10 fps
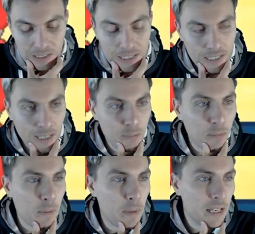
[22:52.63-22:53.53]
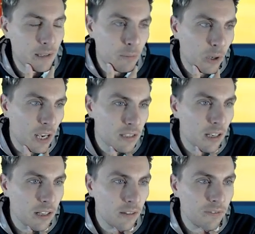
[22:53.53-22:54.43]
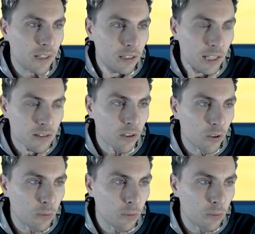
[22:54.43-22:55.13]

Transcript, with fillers: keeping momentum on our side of the field. That's the only